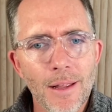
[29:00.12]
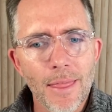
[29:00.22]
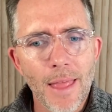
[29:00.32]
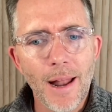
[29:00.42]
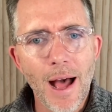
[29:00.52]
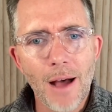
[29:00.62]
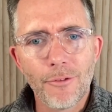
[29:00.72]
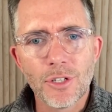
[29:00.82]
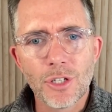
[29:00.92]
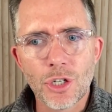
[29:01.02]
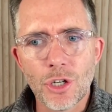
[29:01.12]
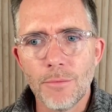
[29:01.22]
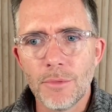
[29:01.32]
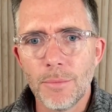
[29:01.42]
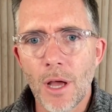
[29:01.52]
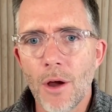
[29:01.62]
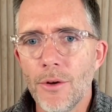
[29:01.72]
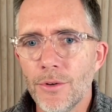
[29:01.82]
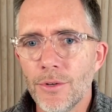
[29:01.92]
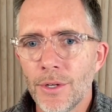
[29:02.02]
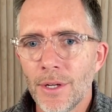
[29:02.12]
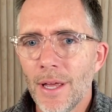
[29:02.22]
half is assumed to be owned